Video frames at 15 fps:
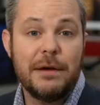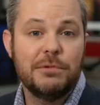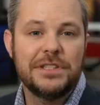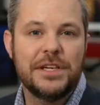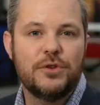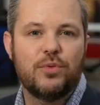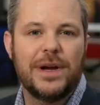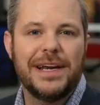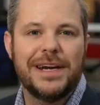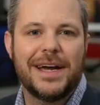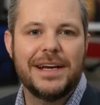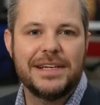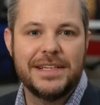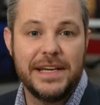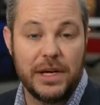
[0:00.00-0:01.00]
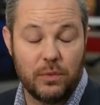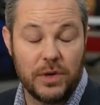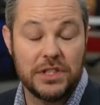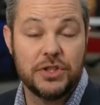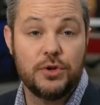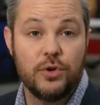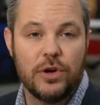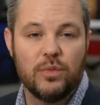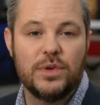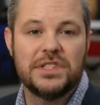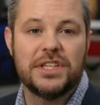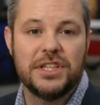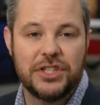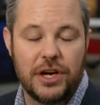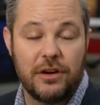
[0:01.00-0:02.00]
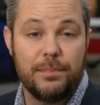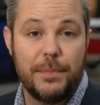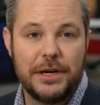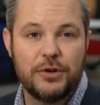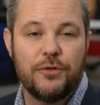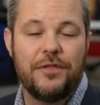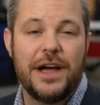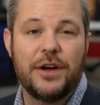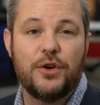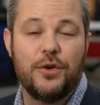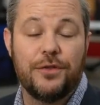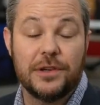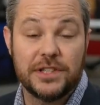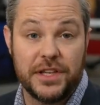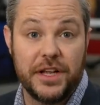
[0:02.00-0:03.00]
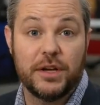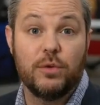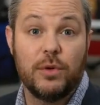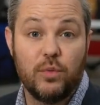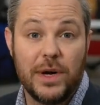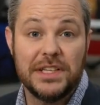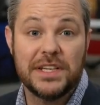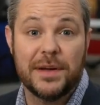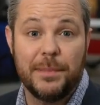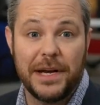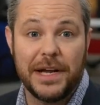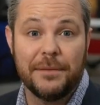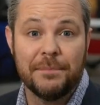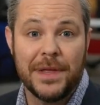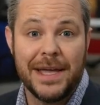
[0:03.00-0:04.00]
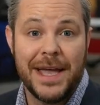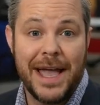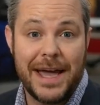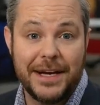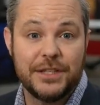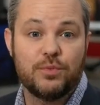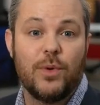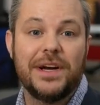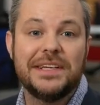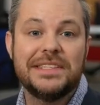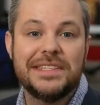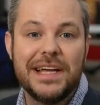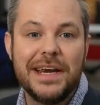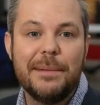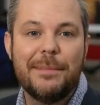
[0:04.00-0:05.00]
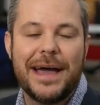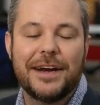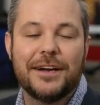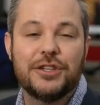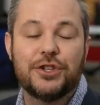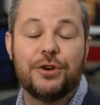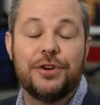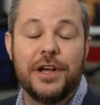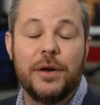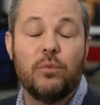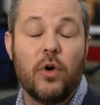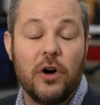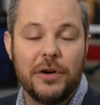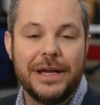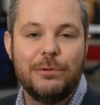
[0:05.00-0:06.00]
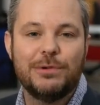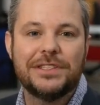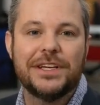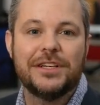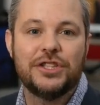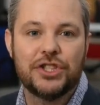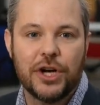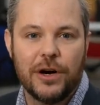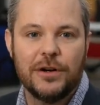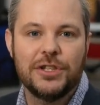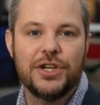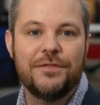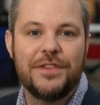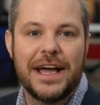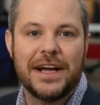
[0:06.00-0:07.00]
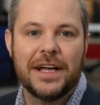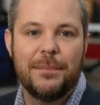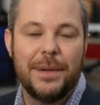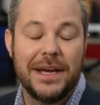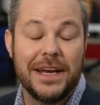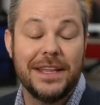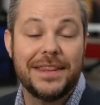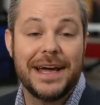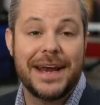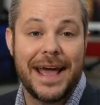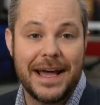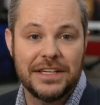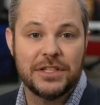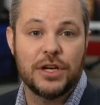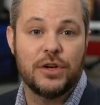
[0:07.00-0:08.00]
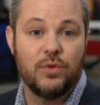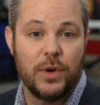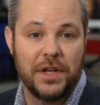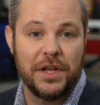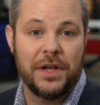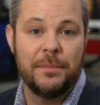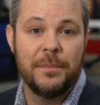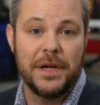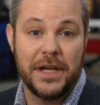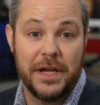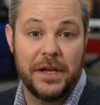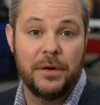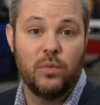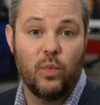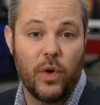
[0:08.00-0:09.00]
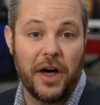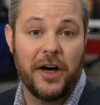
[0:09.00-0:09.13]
That was in 2019 when Stewart was the chair of Metro Vancouver's Liquid Waste Committee. And it's what his city manager did while he was in charge of that committee that has Coquitlam in,